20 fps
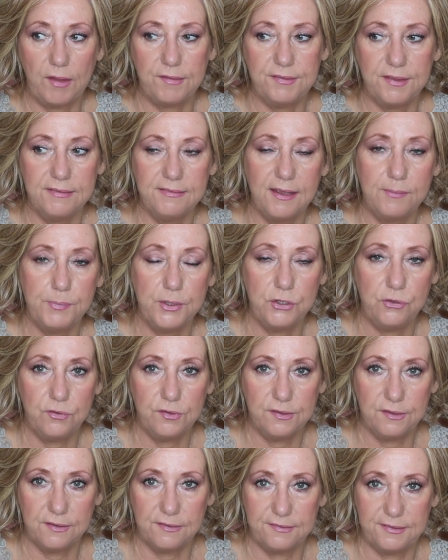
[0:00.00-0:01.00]
Since I've been
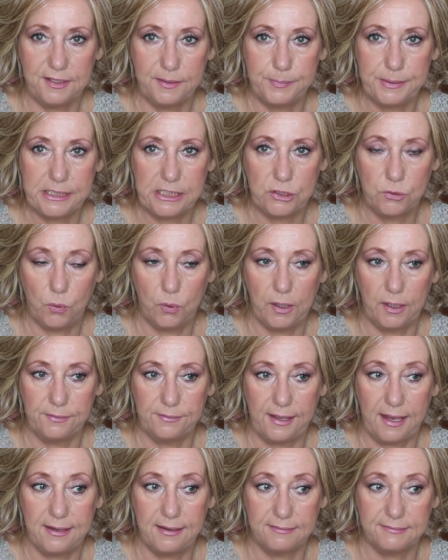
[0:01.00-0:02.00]
using the CBD oil,
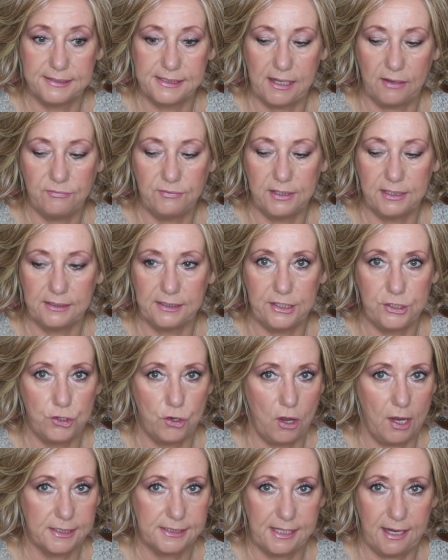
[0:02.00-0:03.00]
that has definitely
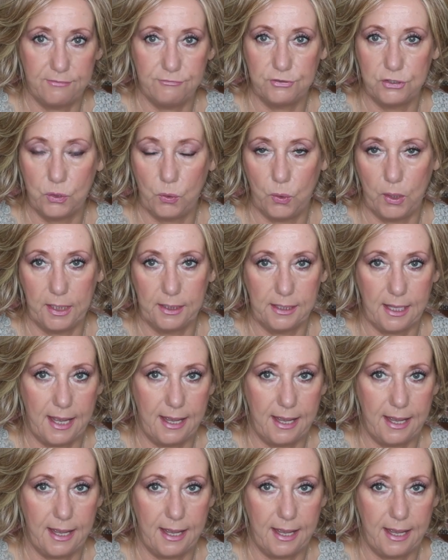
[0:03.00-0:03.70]
knocked every oil